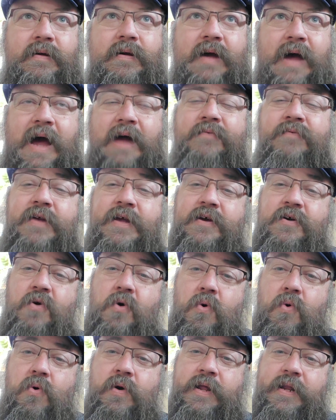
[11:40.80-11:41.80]
I
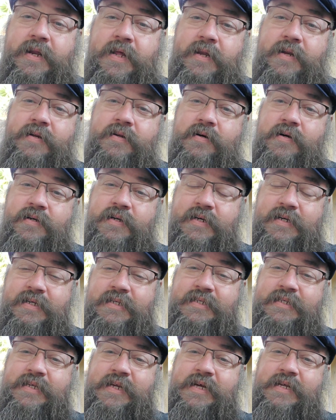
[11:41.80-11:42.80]
recorded it onto
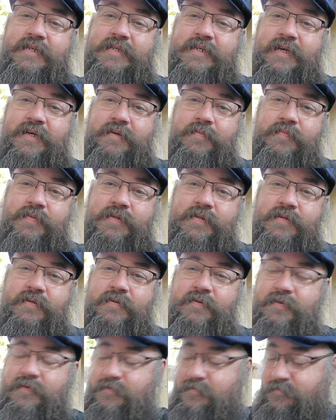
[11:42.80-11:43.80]
cassette tapes,
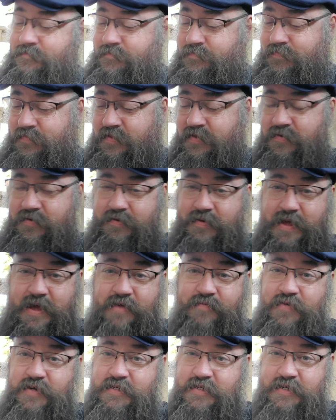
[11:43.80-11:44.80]

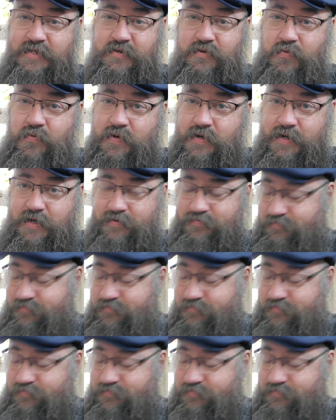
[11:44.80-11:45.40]
every single one of